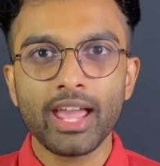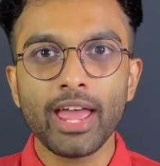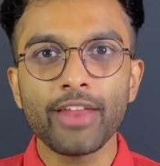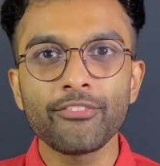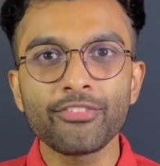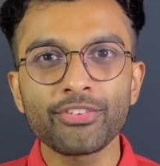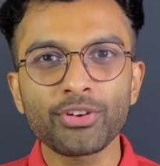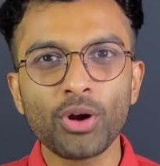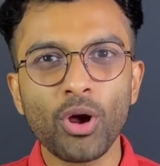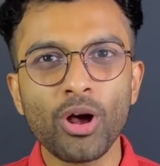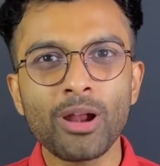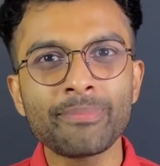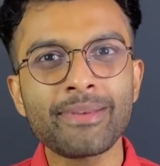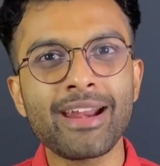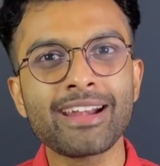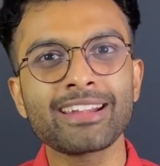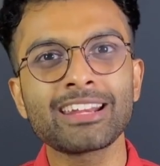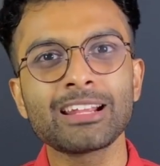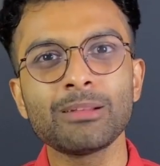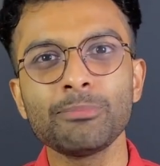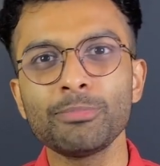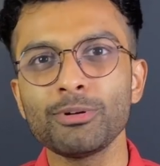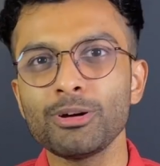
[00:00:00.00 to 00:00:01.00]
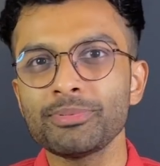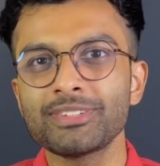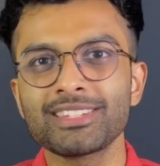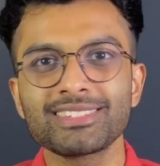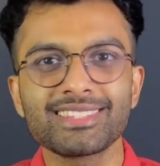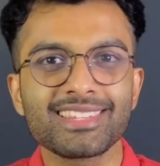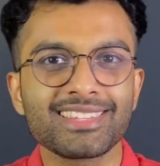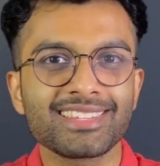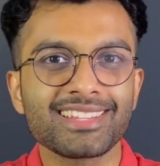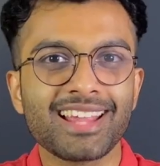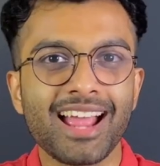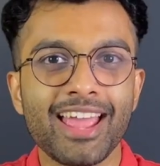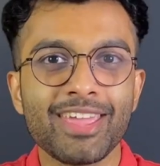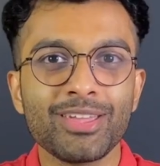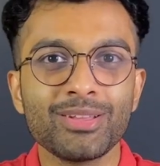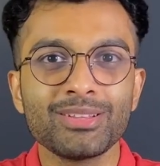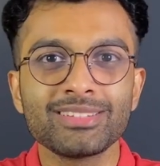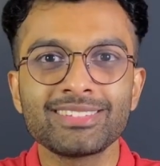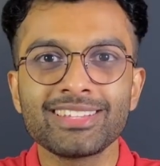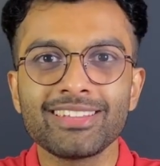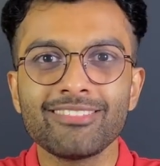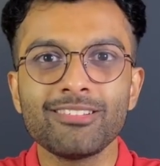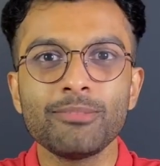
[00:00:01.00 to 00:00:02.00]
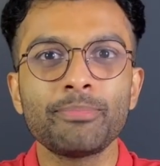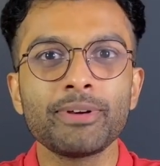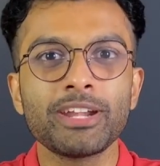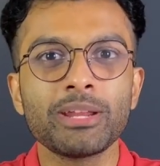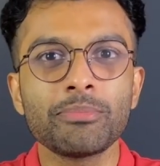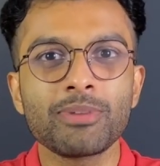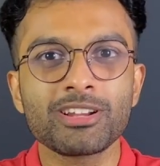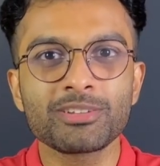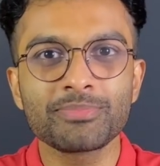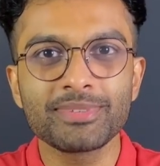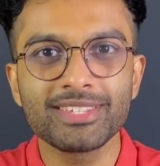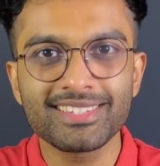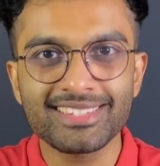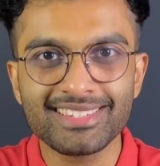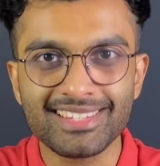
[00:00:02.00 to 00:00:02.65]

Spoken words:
And for all practical purposes, the sky you'll see will pretty much be the